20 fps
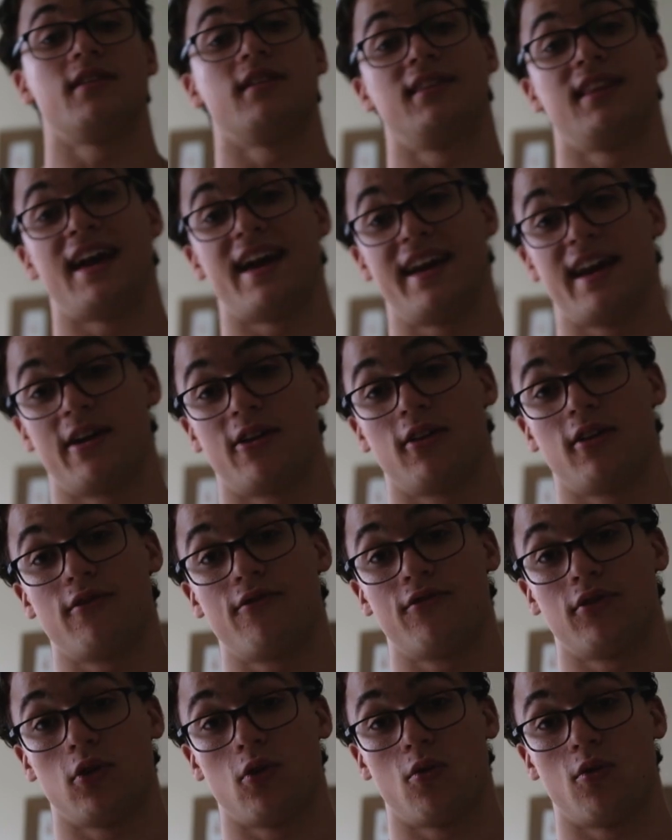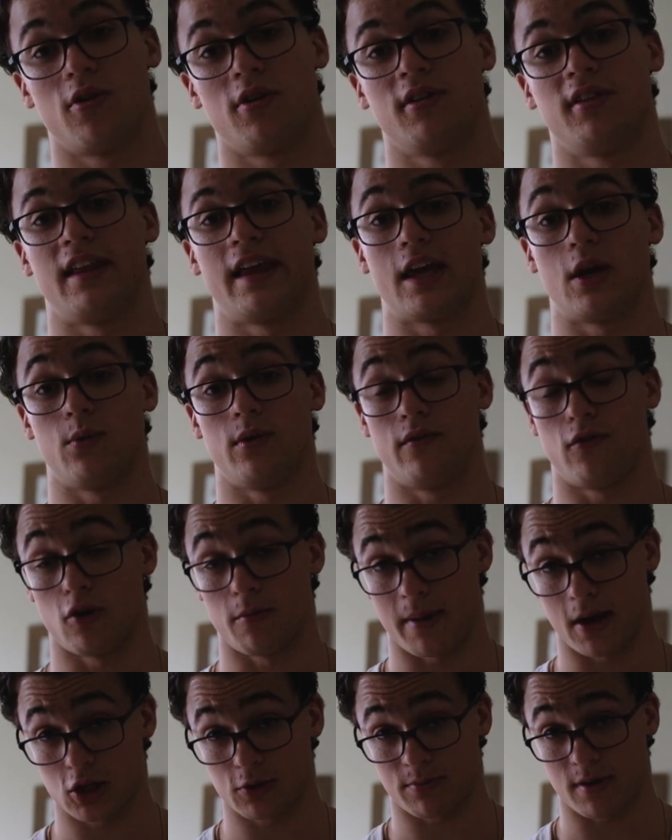lie down on the floor like you would for a
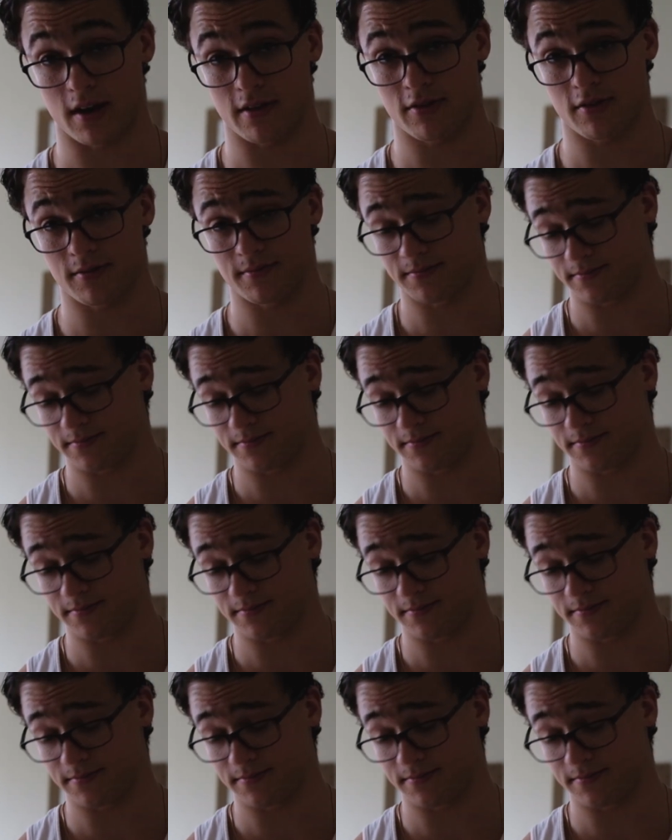bench press.